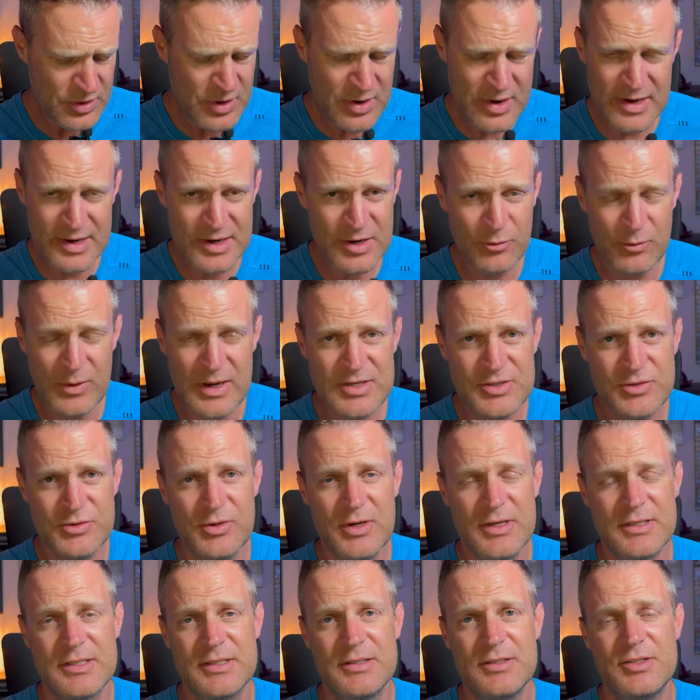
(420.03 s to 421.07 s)
out at a
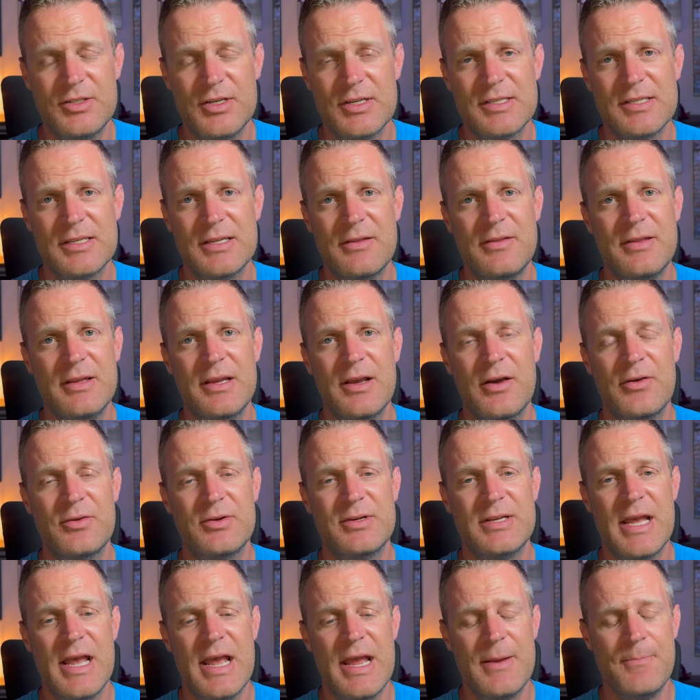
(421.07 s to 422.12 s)
restaurant just the other
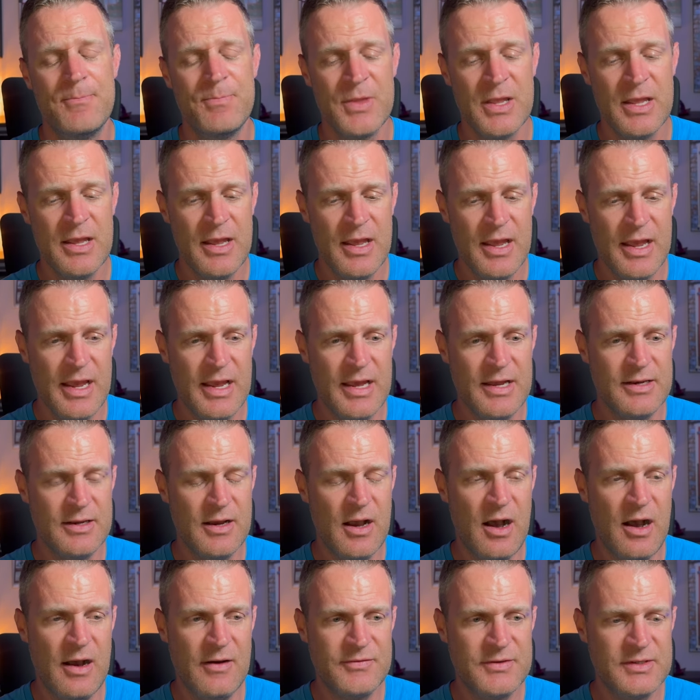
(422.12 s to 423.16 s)
day, and
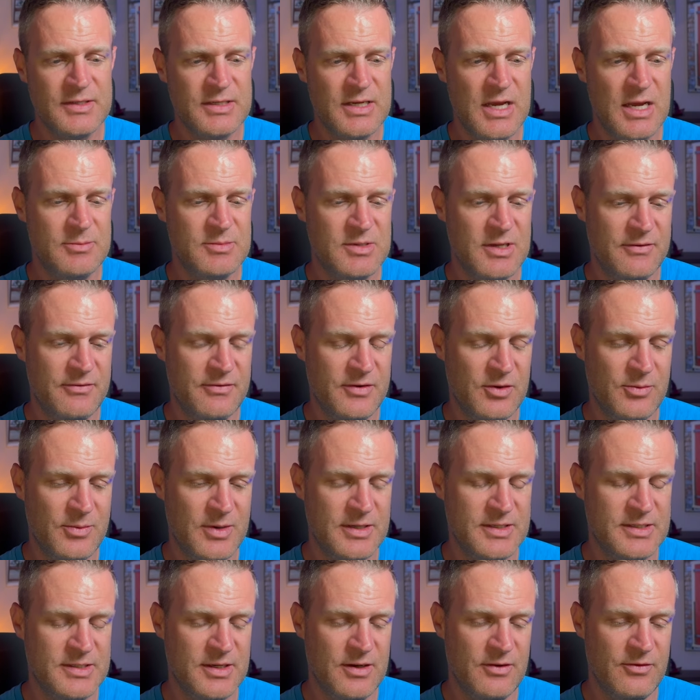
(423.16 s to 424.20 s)
oftentimes I feel
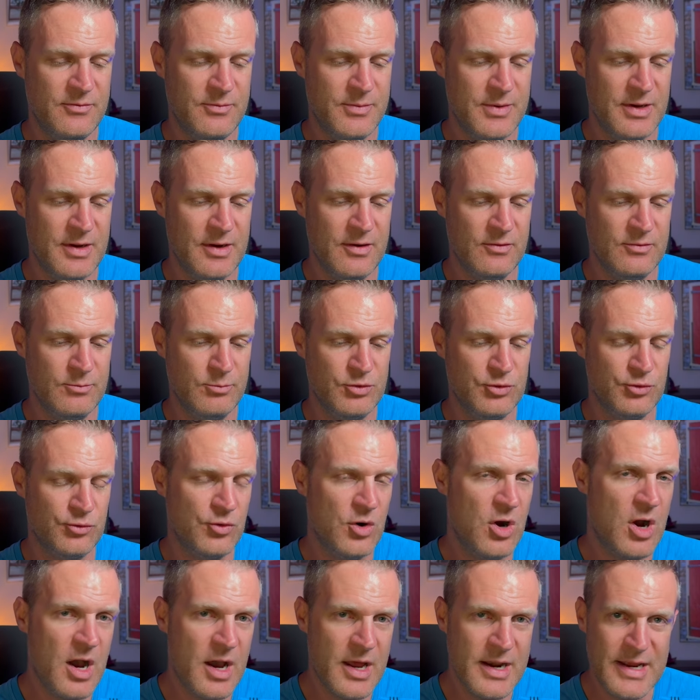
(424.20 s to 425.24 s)
myself being
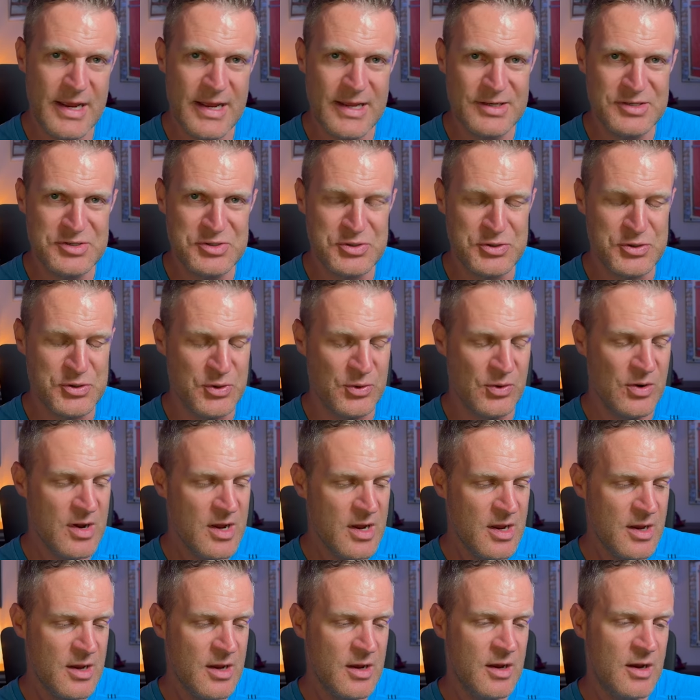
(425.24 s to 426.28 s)
drawn into,
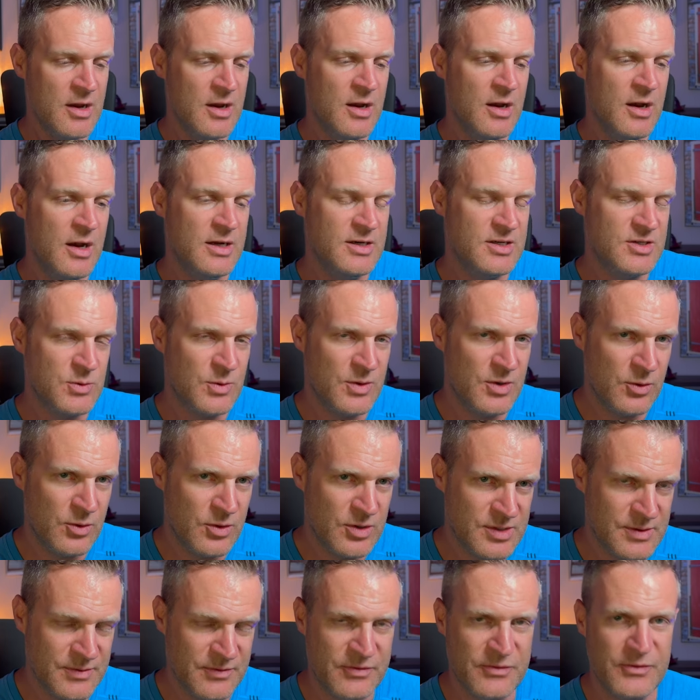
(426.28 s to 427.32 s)
I just want to order
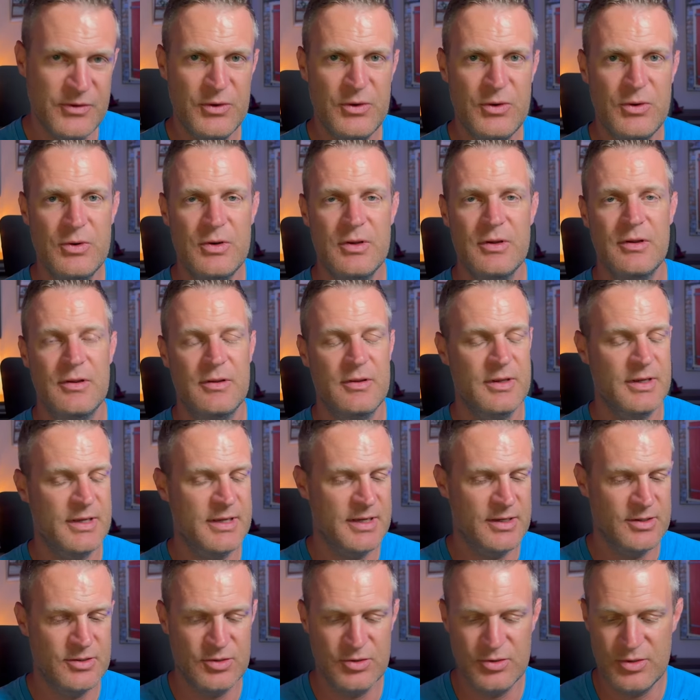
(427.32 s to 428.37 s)
some food, the
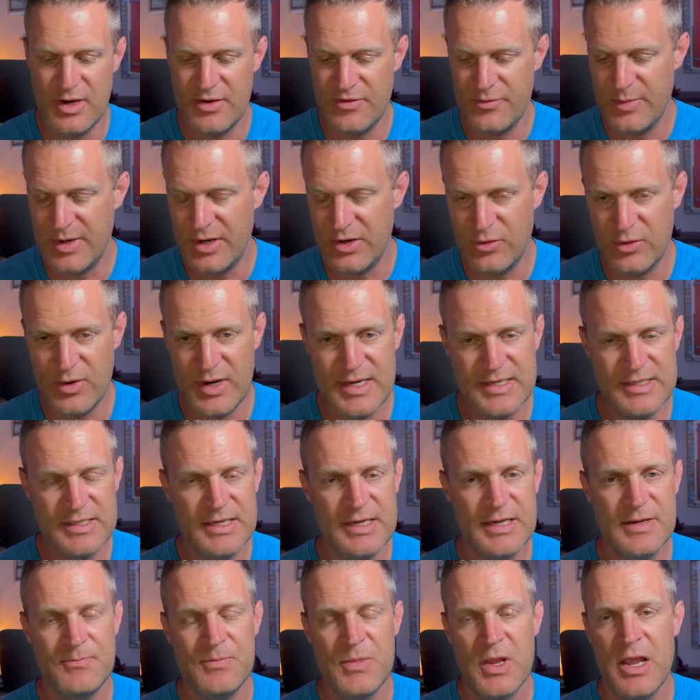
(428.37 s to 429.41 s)
kids are driving me
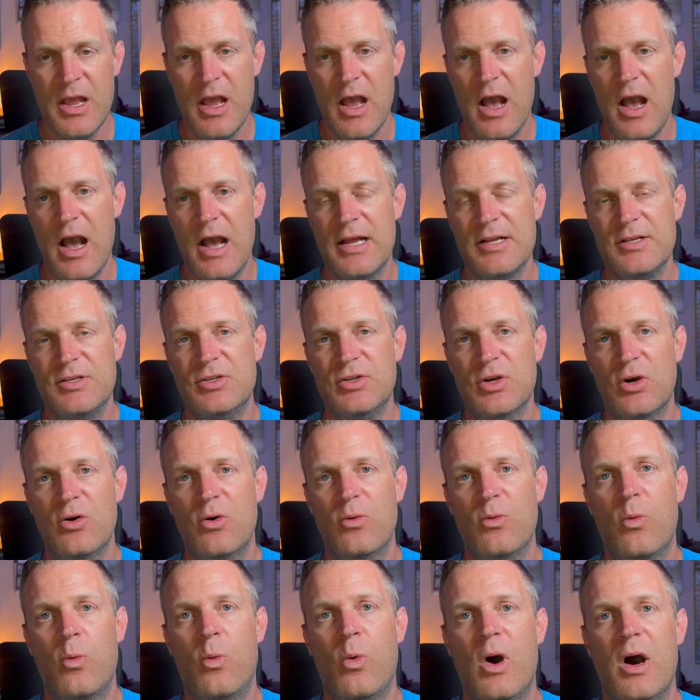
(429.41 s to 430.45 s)
crazy, I
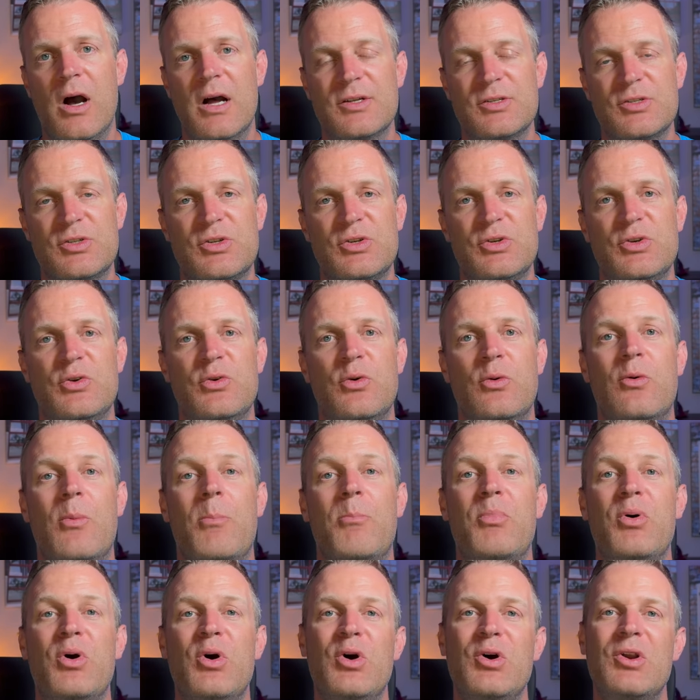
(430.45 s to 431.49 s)
don't want to
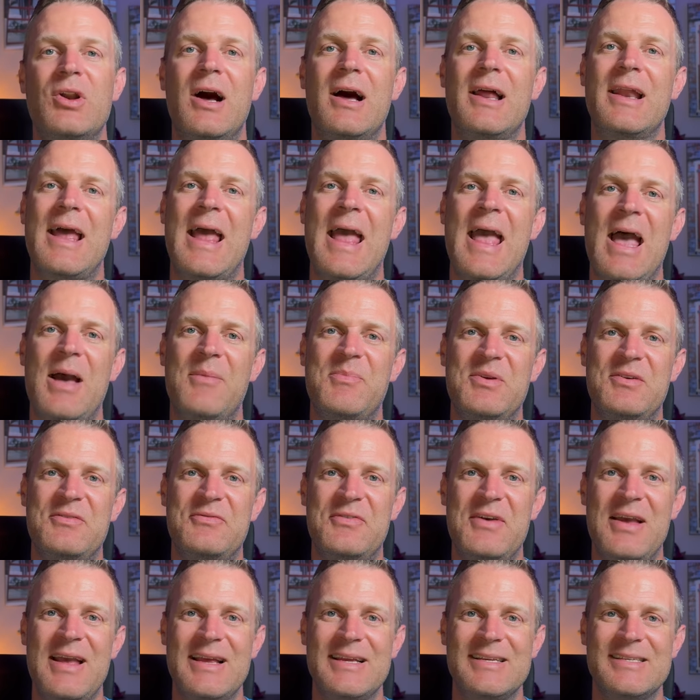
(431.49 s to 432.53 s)
put on a happy
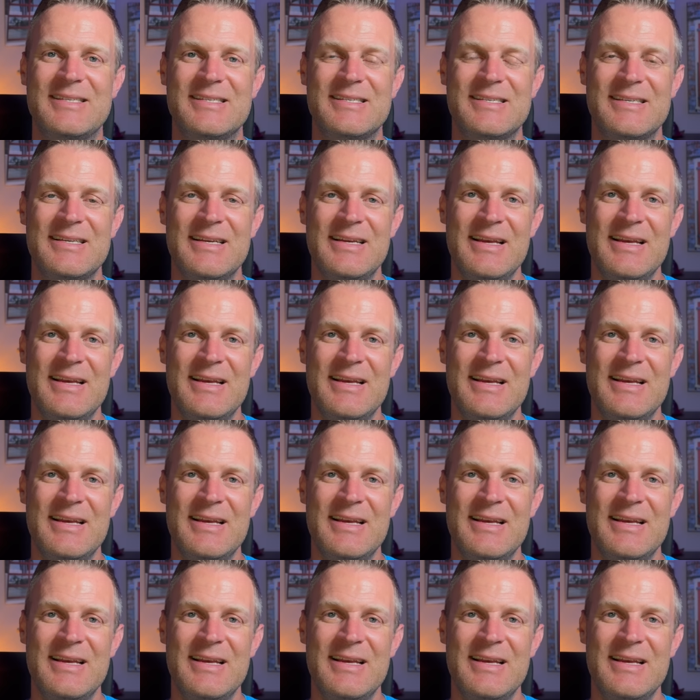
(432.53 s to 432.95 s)
face.